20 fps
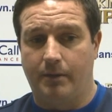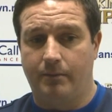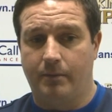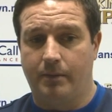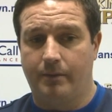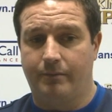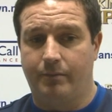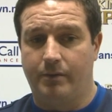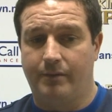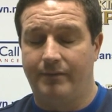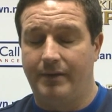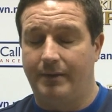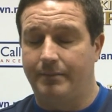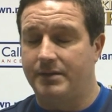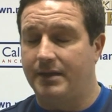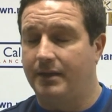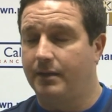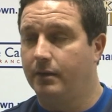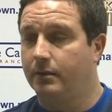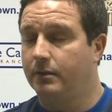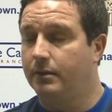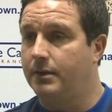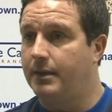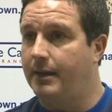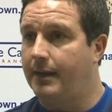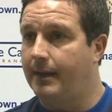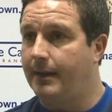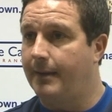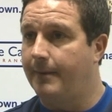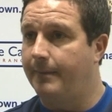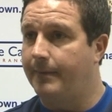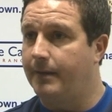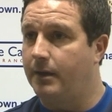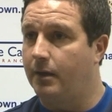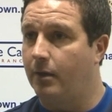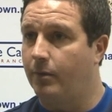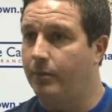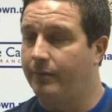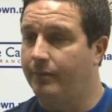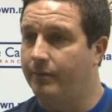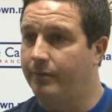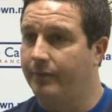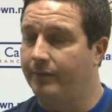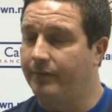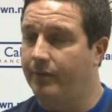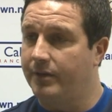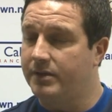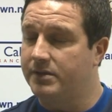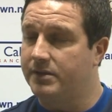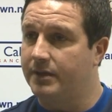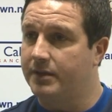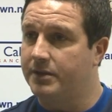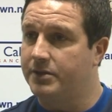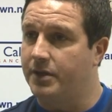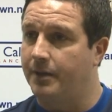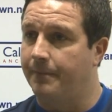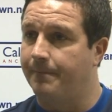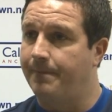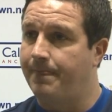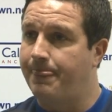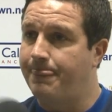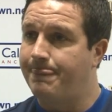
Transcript: and we've nipped in, and we've got his signature.